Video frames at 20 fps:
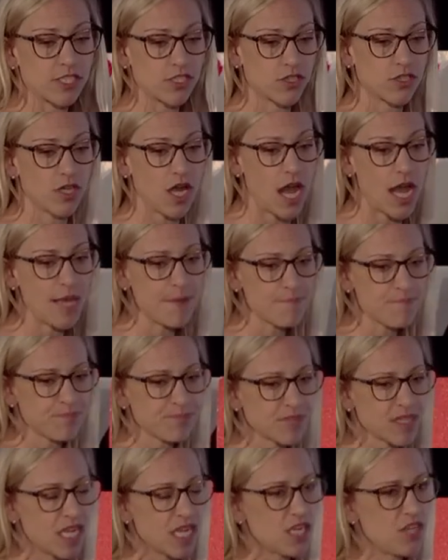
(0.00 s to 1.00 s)
or not,
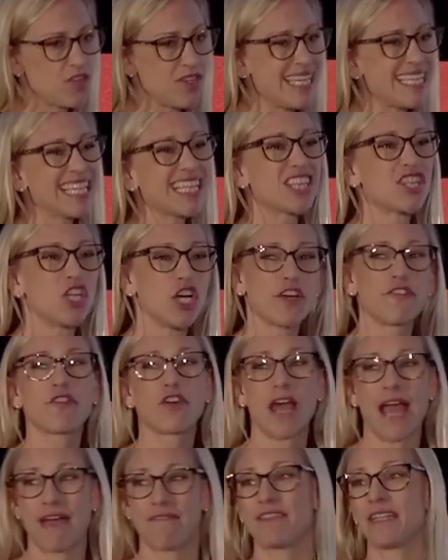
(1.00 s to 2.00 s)
you need to look for
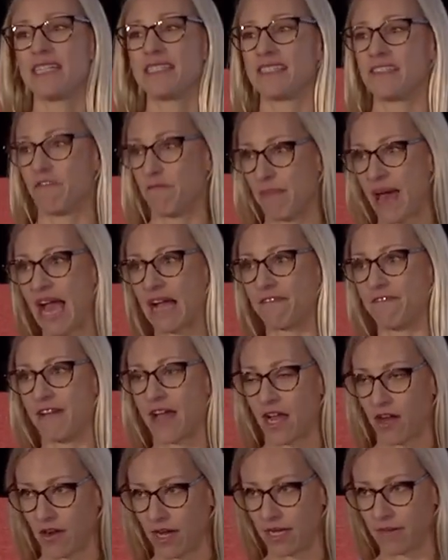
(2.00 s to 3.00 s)
evidence of
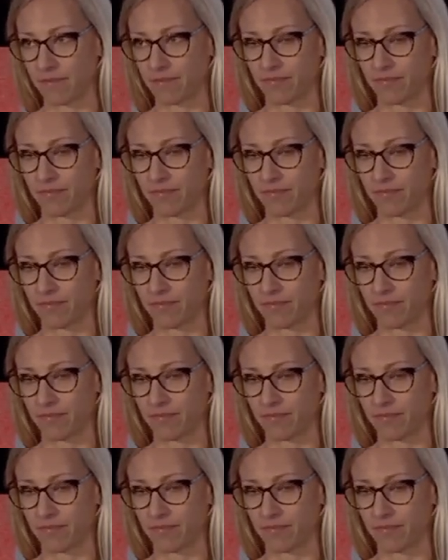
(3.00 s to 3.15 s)
backfiring.